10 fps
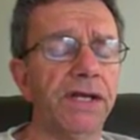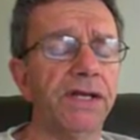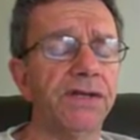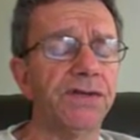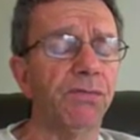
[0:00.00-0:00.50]

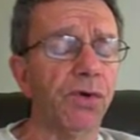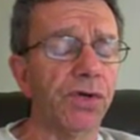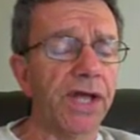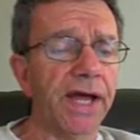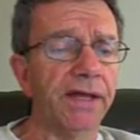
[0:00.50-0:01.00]
it as a
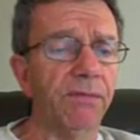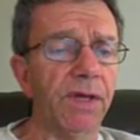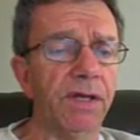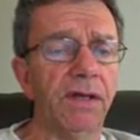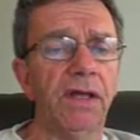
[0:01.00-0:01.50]
Word
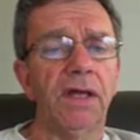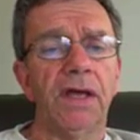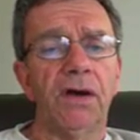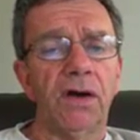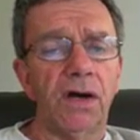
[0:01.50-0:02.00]
document,
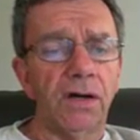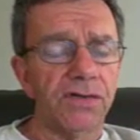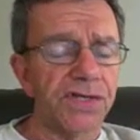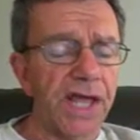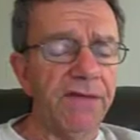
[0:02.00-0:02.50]

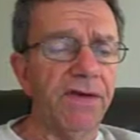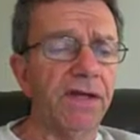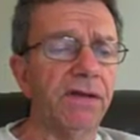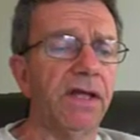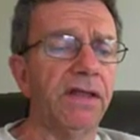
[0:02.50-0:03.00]
save
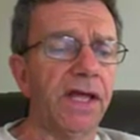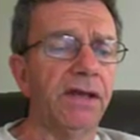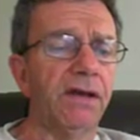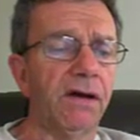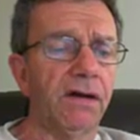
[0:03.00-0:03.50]
it, and
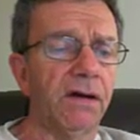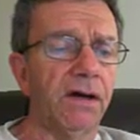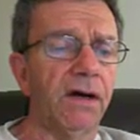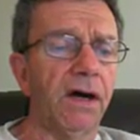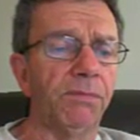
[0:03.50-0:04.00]
then
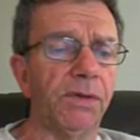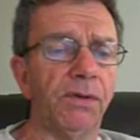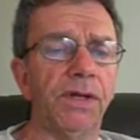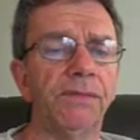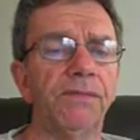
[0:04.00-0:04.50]

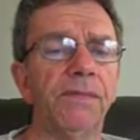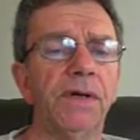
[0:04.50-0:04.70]
upload it.